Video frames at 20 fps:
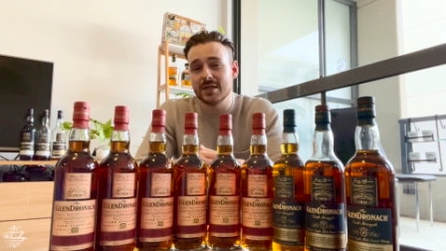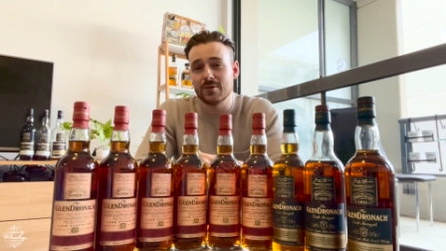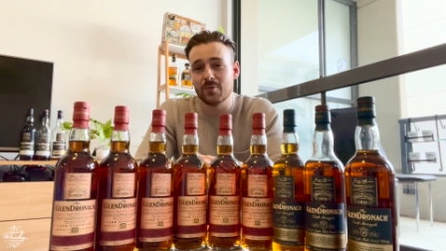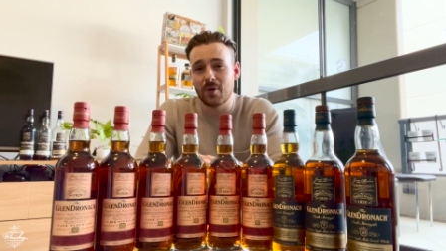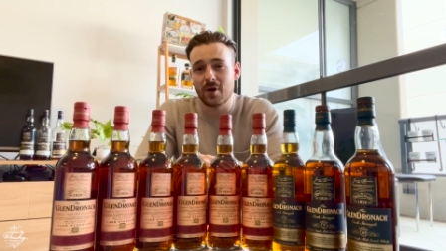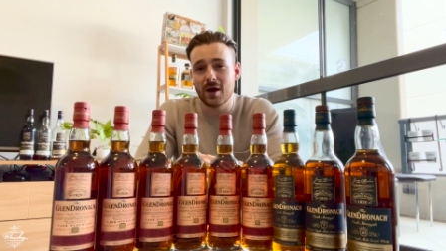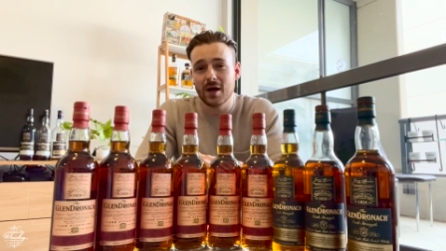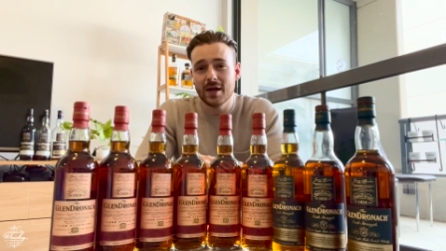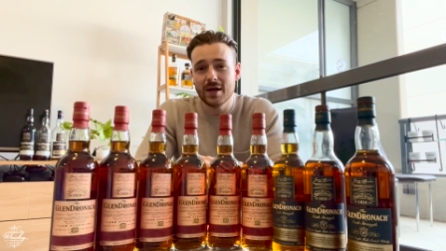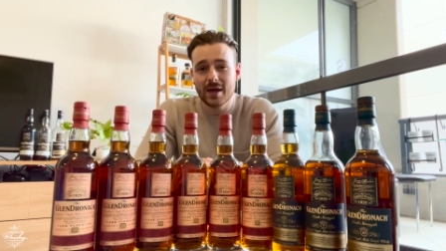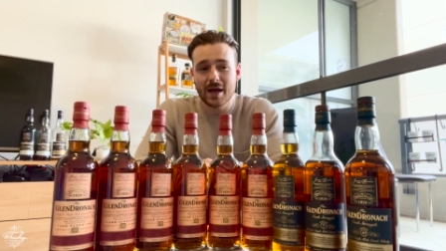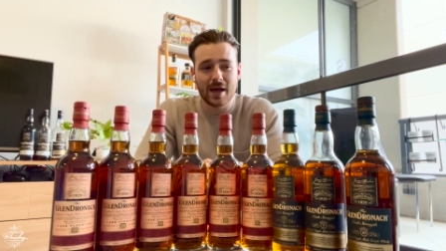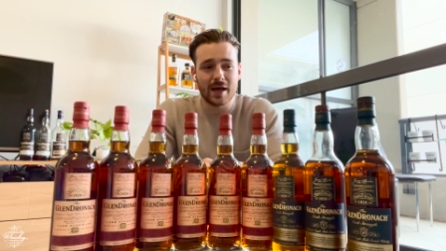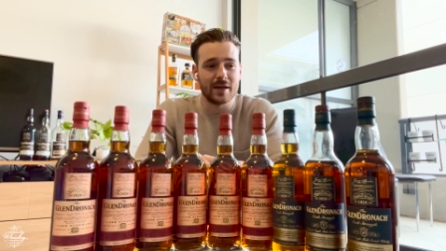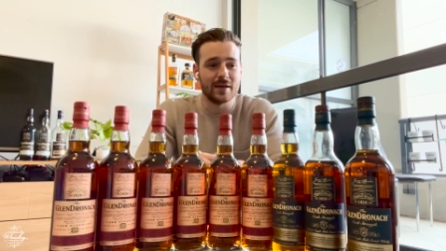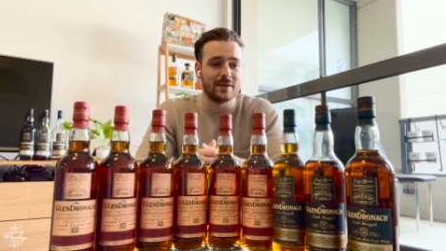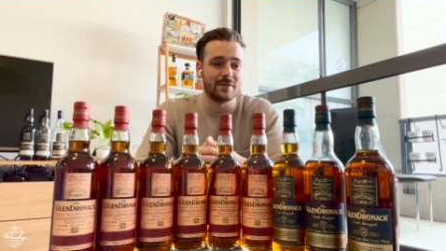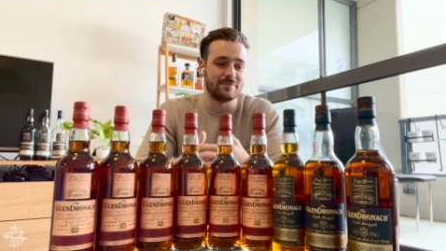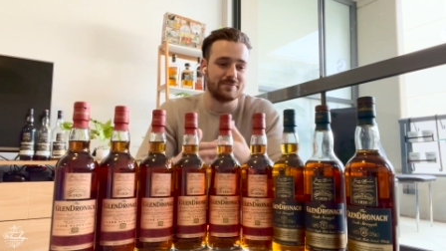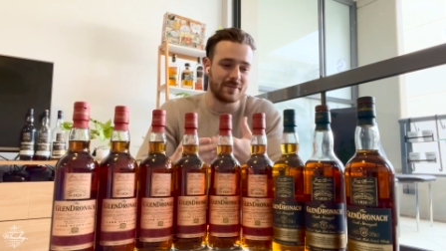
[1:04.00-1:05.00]
why.
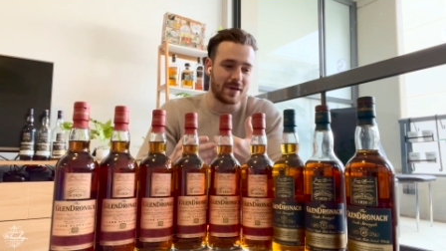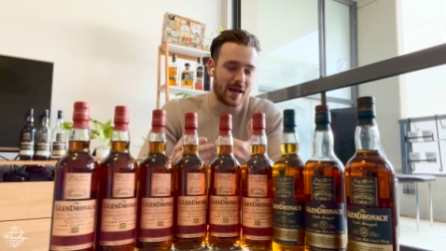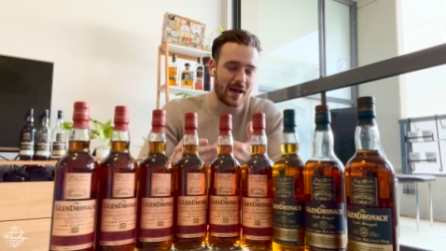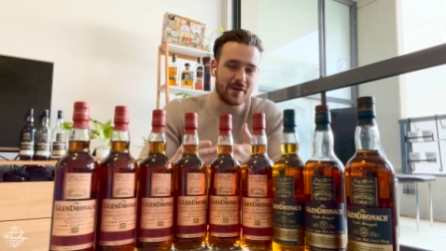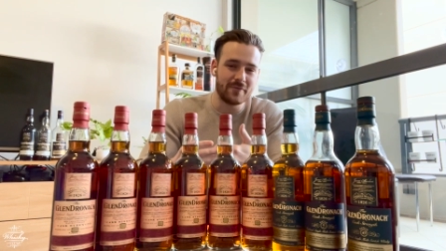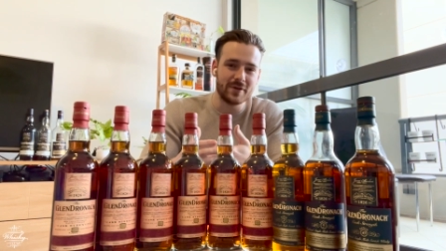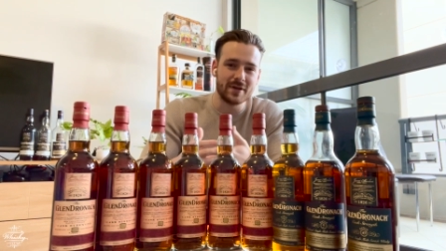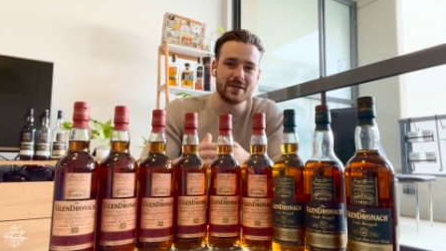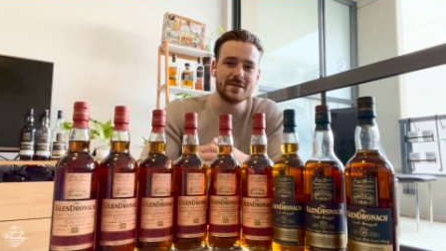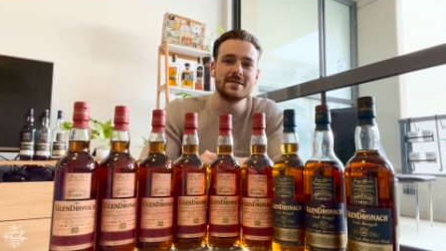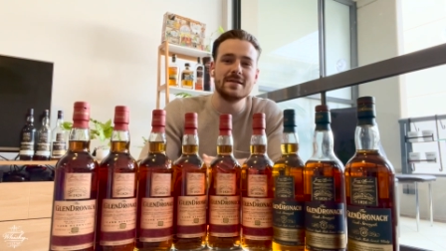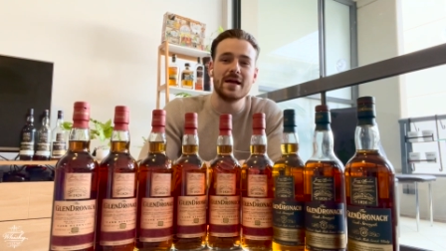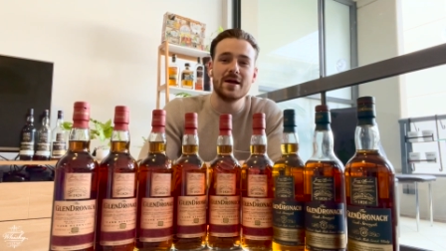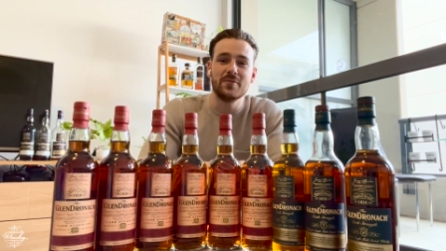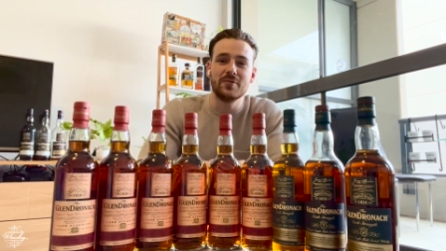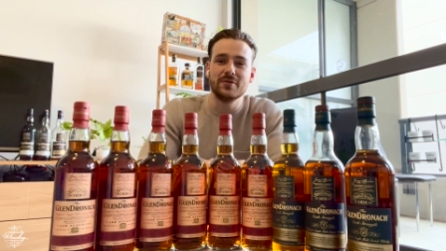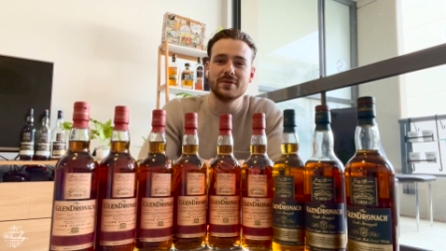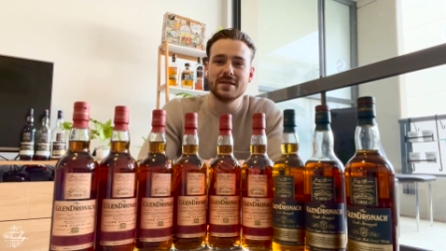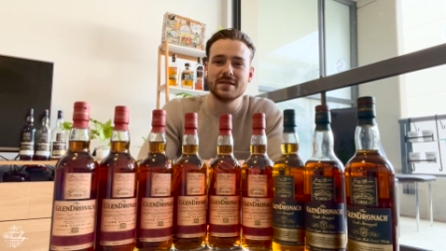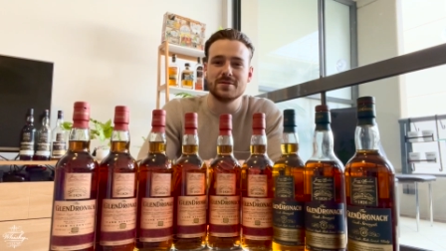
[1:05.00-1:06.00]
And having
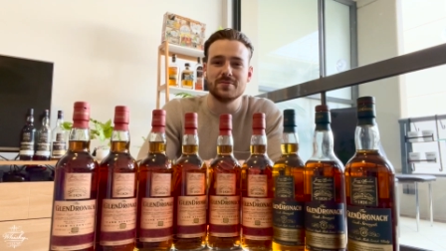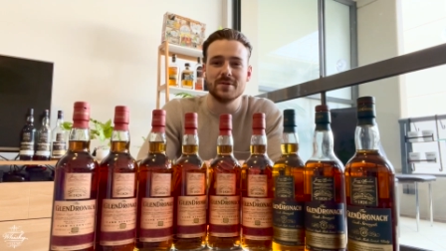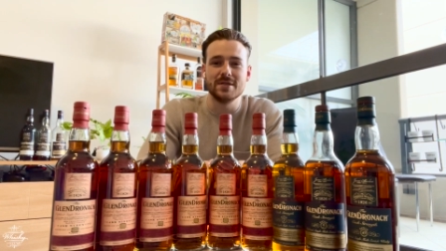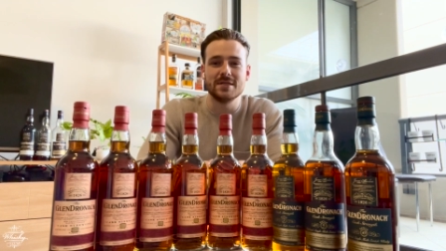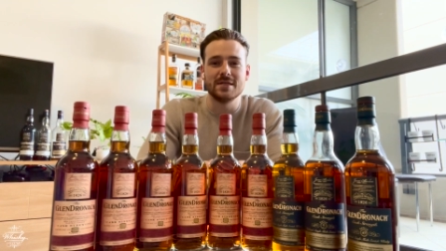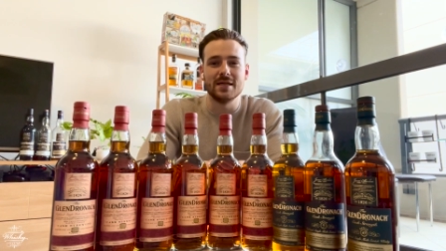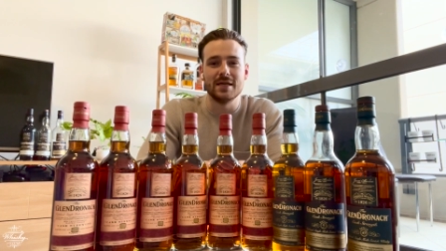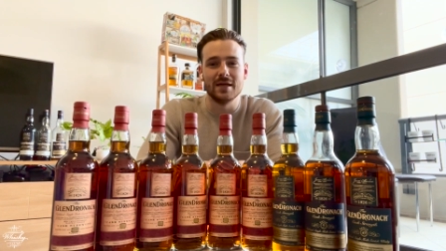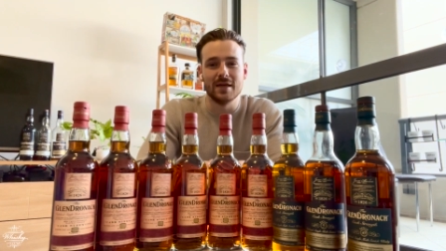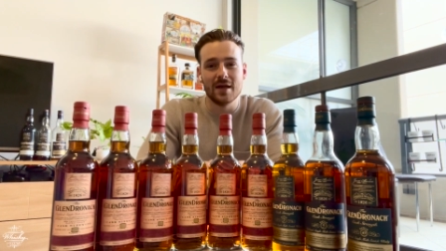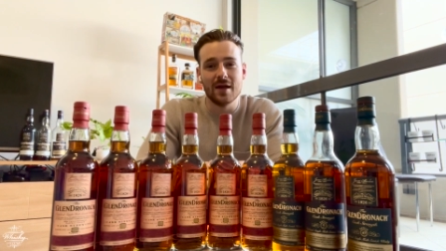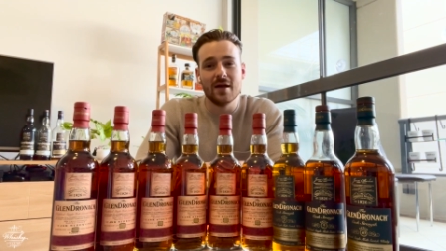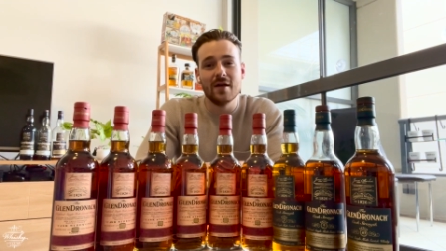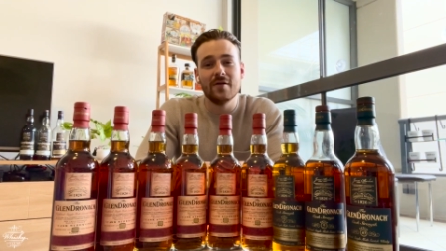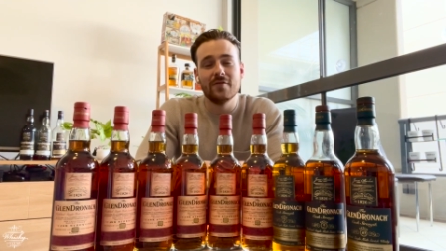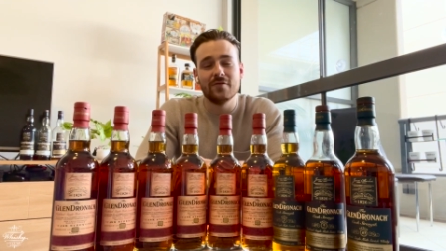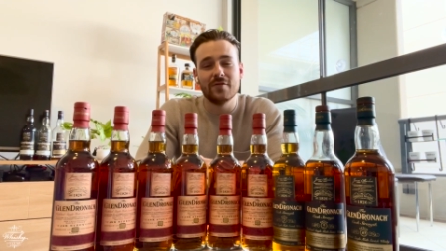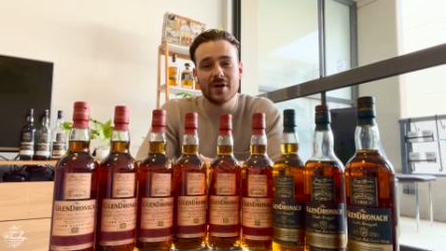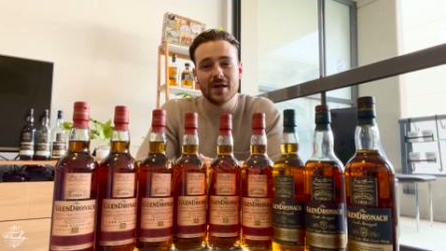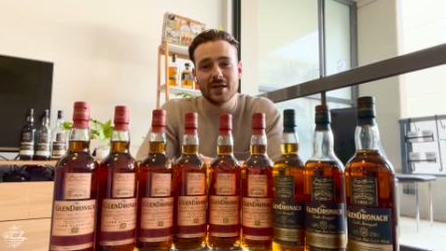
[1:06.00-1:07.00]
sampled this whisky
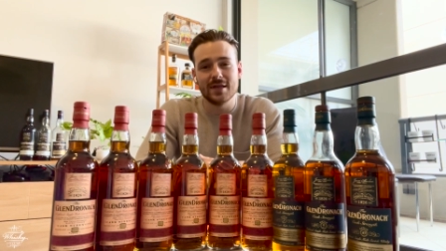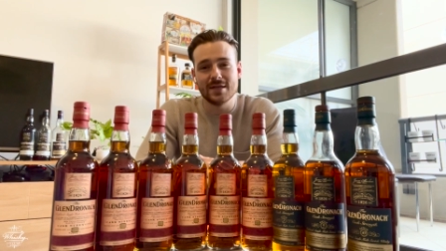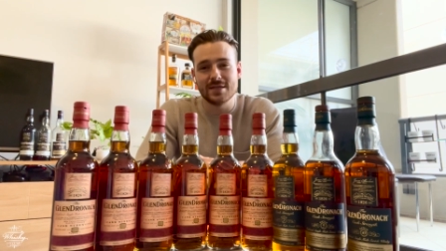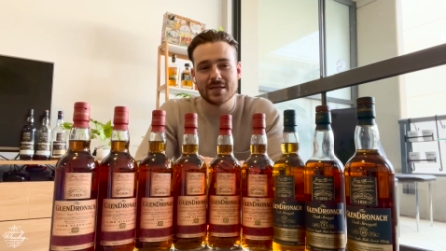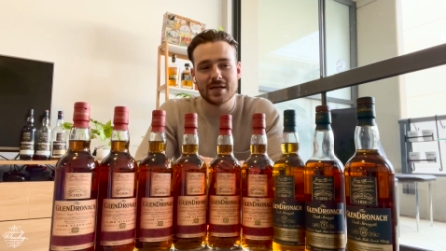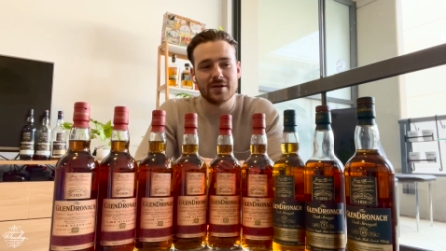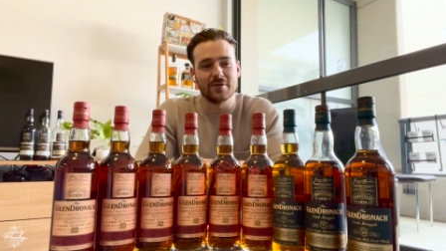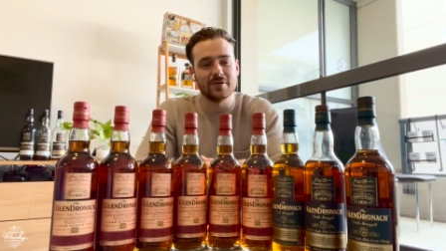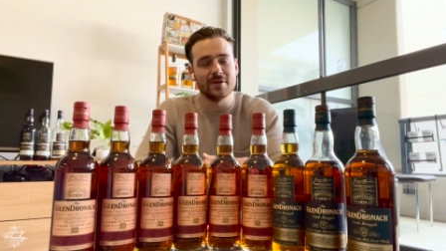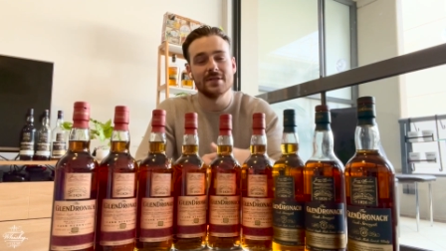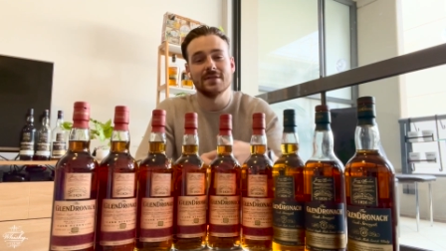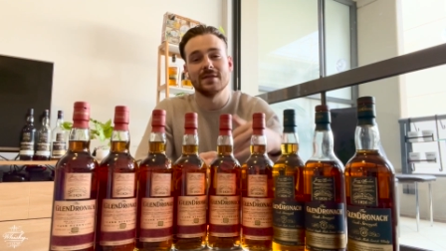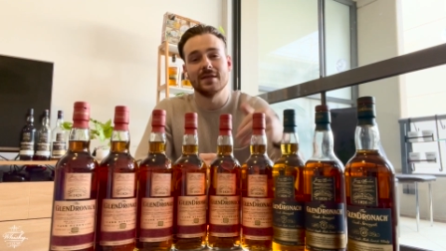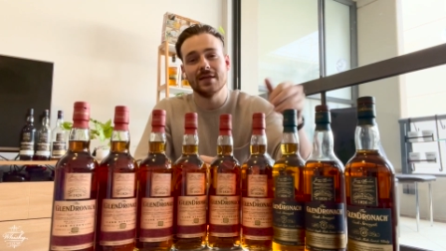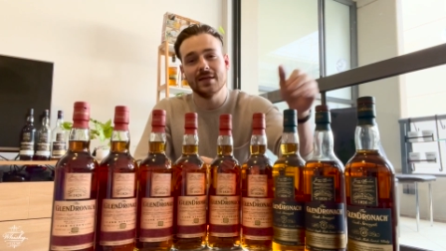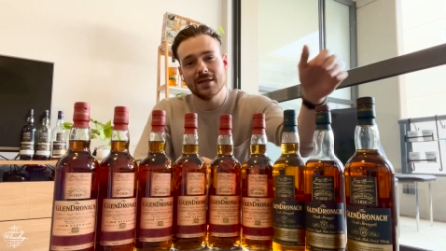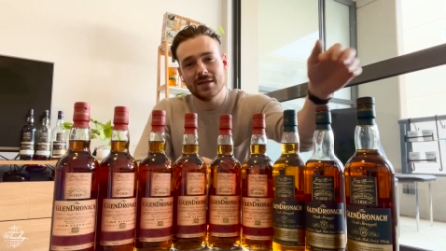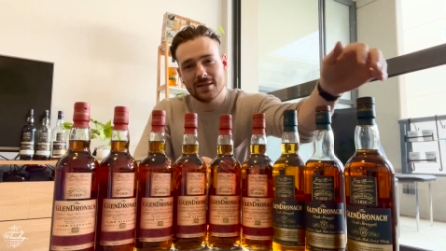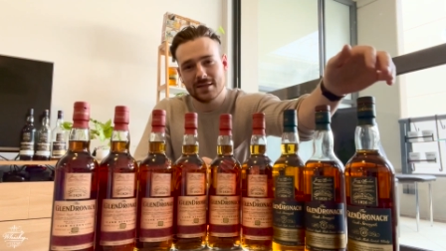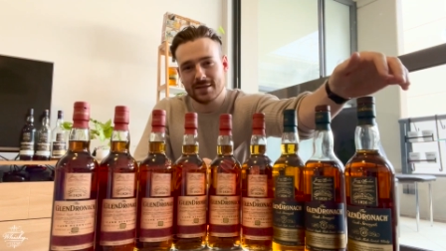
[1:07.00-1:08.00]
fairly generously,